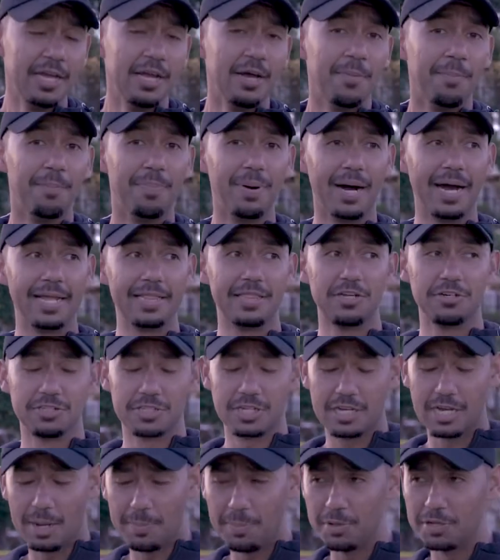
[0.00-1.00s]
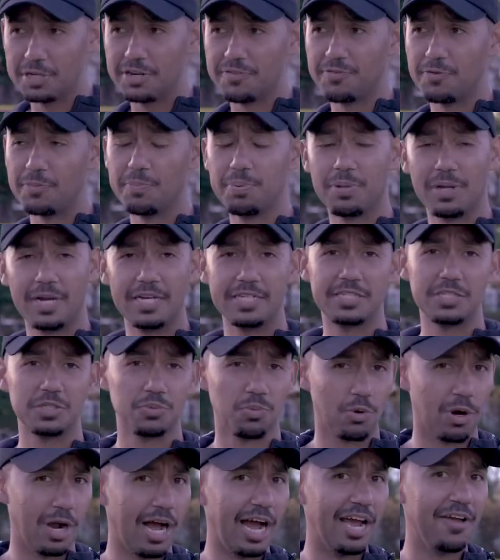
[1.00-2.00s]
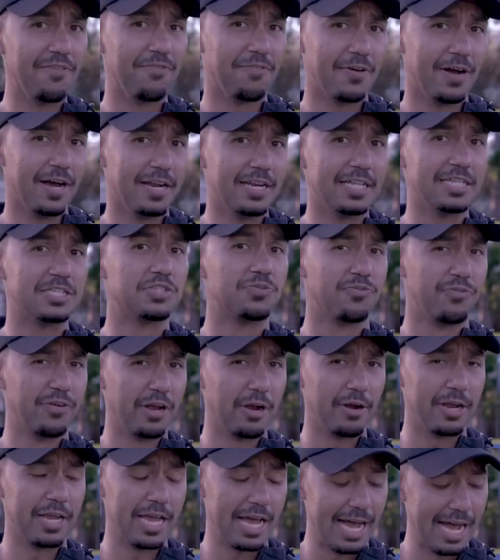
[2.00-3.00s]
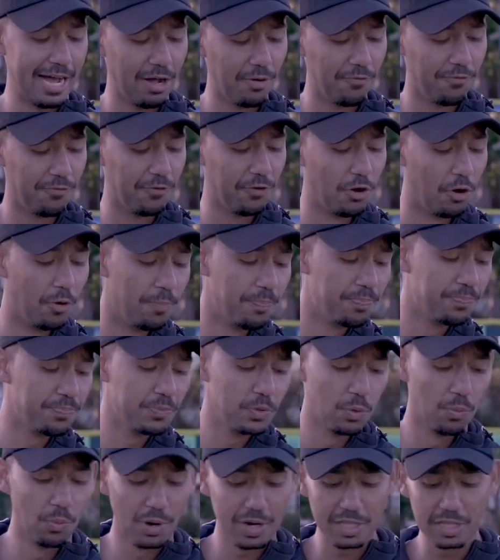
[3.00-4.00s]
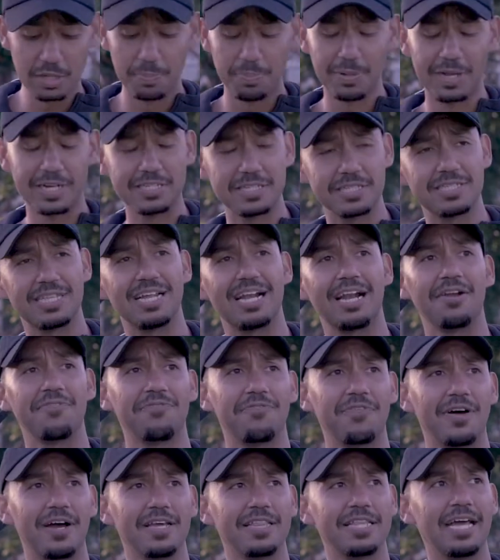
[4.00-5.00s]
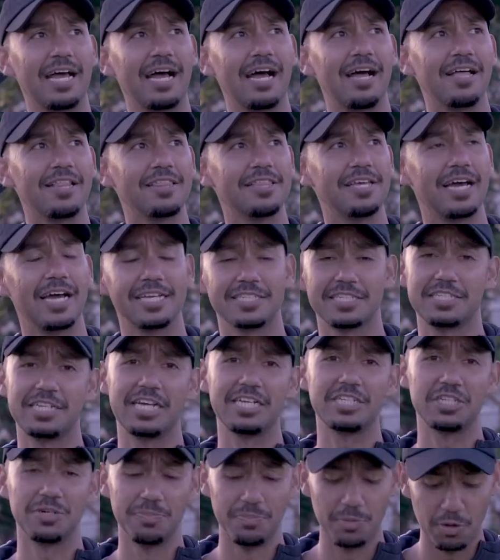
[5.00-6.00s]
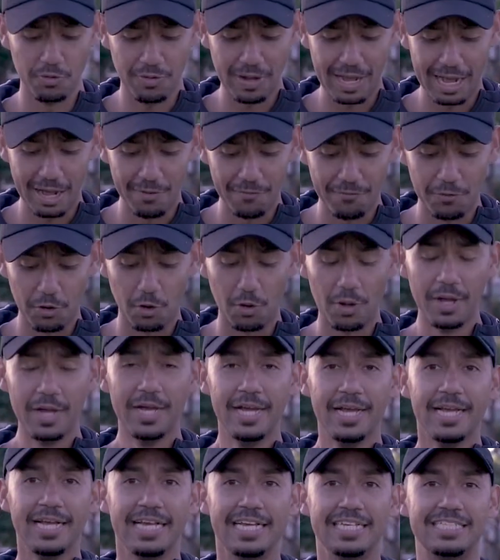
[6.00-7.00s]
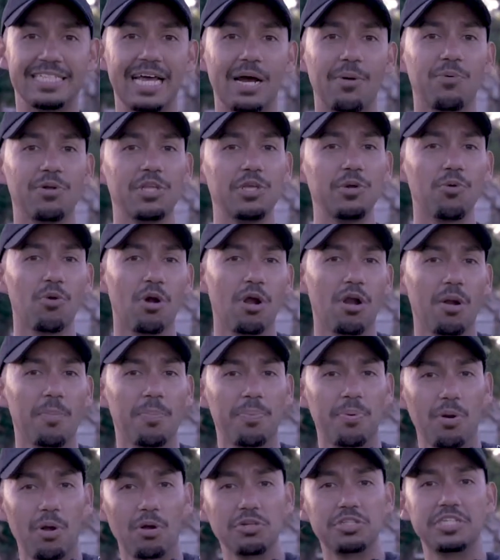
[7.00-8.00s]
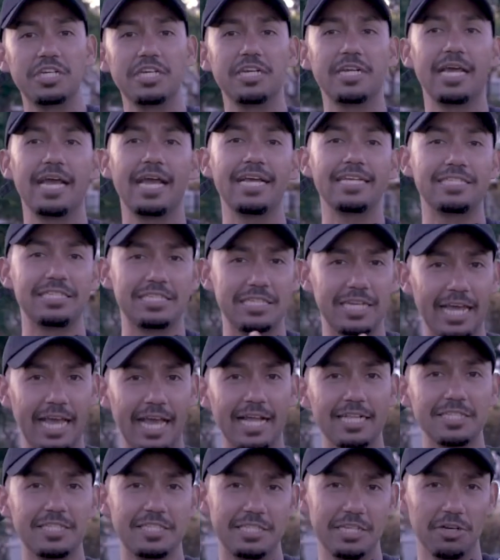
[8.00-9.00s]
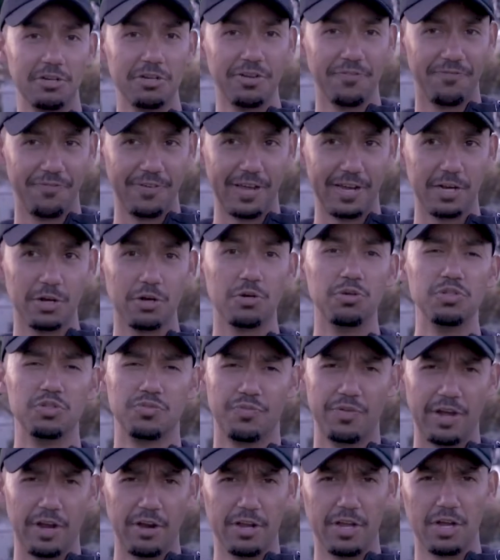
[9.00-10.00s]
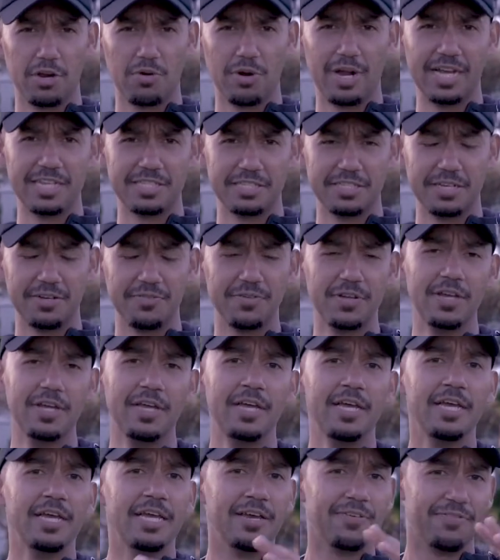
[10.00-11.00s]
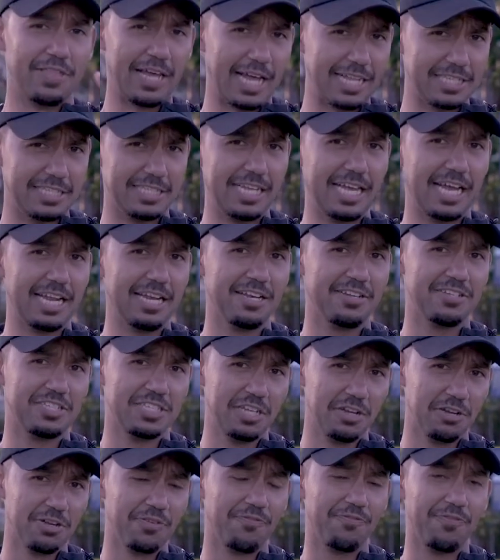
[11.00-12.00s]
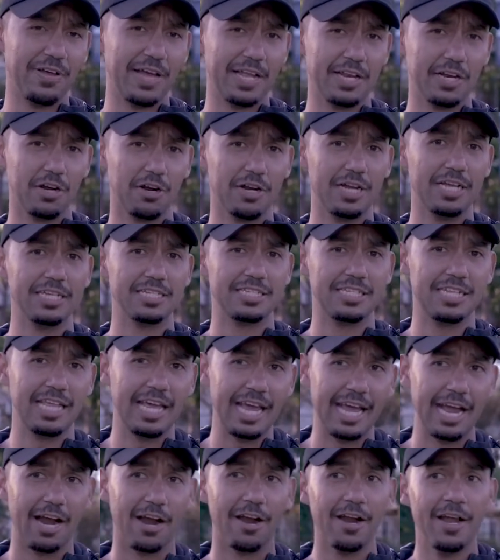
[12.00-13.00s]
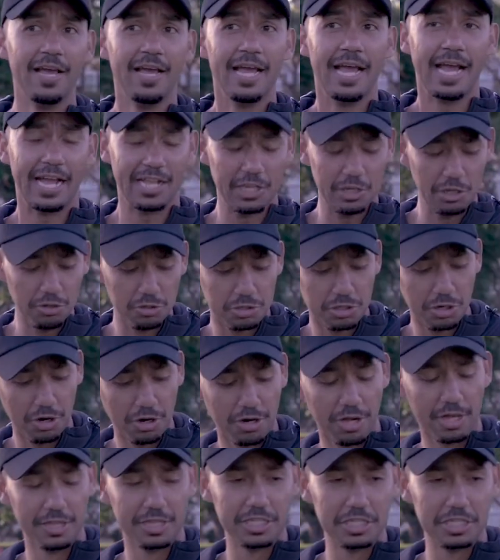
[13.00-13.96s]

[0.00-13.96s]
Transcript: but there's a couple of different places where I find it's very helpful. One of the places that I find that the hesitation move helpful is that when you are approaching a standstill defender who's very aggressive. If that standstill defender is there and you turn on the